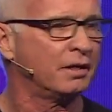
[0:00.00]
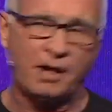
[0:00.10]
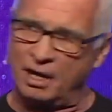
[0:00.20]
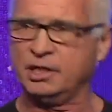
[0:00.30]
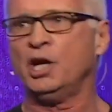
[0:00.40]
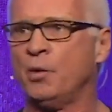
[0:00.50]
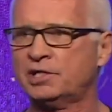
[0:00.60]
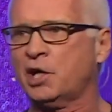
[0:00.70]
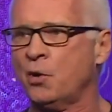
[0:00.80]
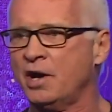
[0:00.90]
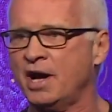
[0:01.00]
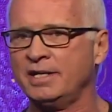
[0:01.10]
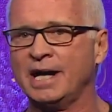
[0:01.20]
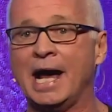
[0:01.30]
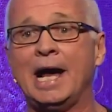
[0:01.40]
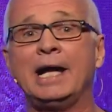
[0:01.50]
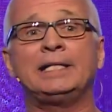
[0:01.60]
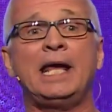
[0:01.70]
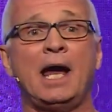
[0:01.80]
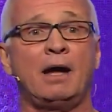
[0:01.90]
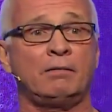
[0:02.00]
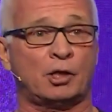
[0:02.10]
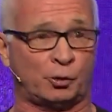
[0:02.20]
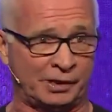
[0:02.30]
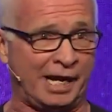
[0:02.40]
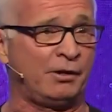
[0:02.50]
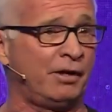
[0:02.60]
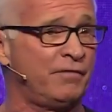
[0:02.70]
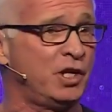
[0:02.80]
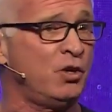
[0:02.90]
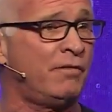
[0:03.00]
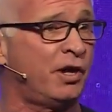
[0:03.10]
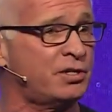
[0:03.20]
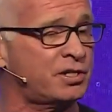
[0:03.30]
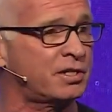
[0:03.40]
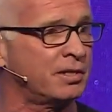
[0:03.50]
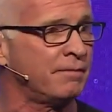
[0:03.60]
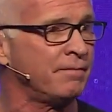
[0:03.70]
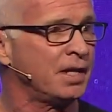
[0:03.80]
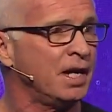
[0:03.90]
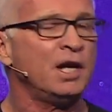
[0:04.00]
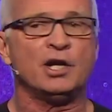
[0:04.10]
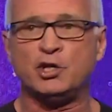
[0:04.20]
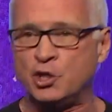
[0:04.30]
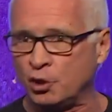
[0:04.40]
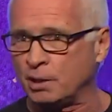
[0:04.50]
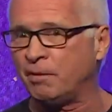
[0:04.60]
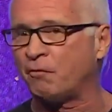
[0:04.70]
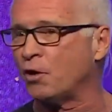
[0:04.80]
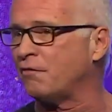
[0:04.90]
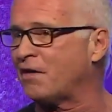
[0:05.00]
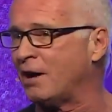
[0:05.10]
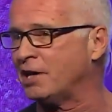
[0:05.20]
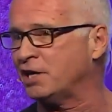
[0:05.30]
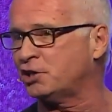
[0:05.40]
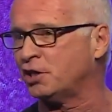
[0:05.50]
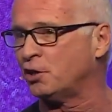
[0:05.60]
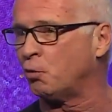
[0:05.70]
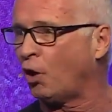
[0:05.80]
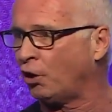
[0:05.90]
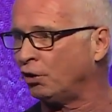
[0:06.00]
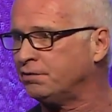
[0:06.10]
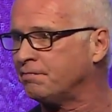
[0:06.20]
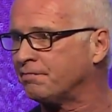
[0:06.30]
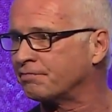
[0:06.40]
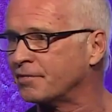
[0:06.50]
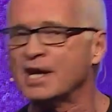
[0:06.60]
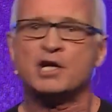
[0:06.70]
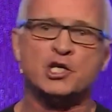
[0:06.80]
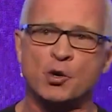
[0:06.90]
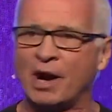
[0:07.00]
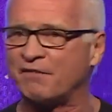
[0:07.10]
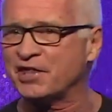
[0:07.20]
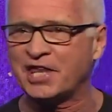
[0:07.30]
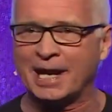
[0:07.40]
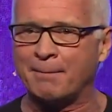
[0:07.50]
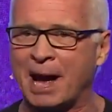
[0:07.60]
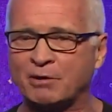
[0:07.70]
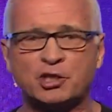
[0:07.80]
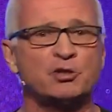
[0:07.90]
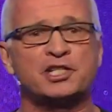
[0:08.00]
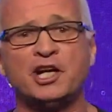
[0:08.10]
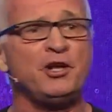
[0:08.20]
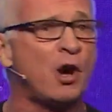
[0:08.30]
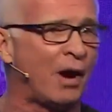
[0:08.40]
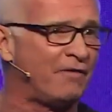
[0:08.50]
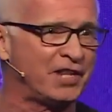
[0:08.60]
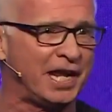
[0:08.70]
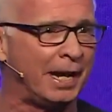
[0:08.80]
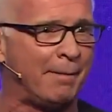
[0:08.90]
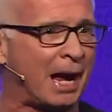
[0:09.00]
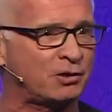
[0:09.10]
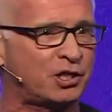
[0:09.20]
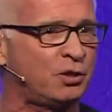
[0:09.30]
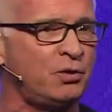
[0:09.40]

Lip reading: God, do you know what's going on? Yeah, creator of the universe. Knew you before the foundation of the world. Knew everything about you. Still know everything about you.